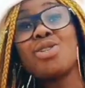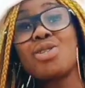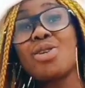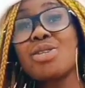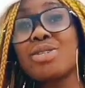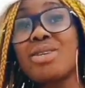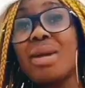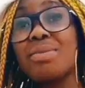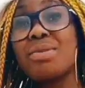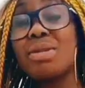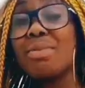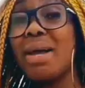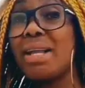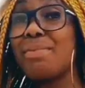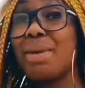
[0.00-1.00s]
subscribe to
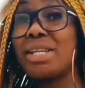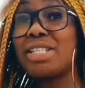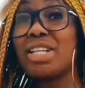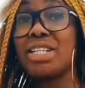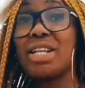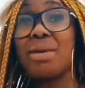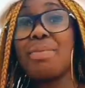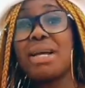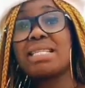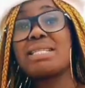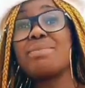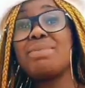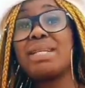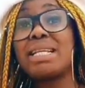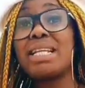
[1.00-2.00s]
my, my channel by
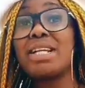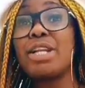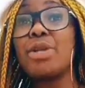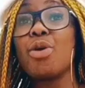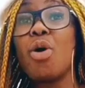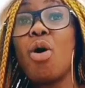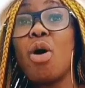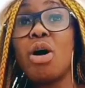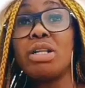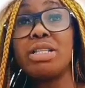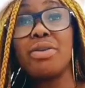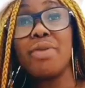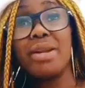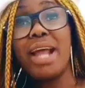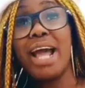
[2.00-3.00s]
simply clicking
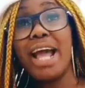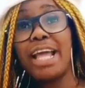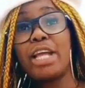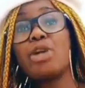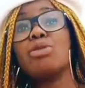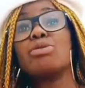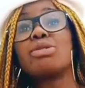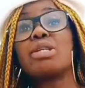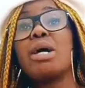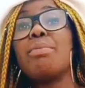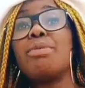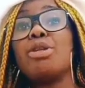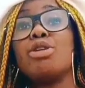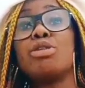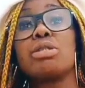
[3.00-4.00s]
on the red icon down
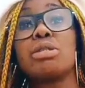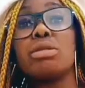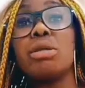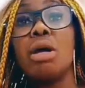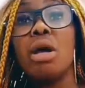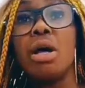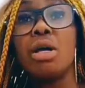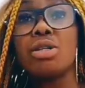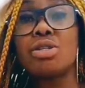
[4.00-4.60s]
below to